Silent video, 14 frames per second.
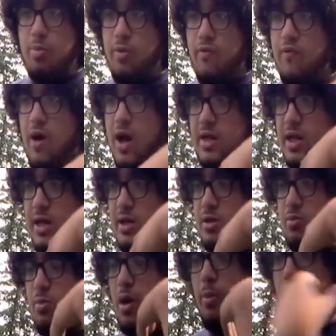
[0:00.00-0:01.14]
They provide, like,
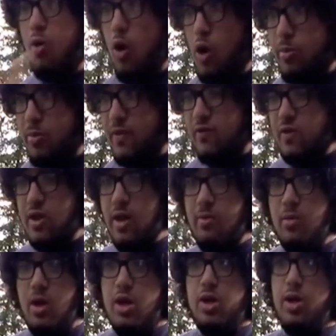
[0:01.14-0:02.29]
employment for
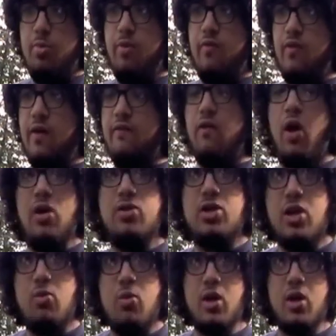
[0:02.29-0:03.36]
them. They provide volunteer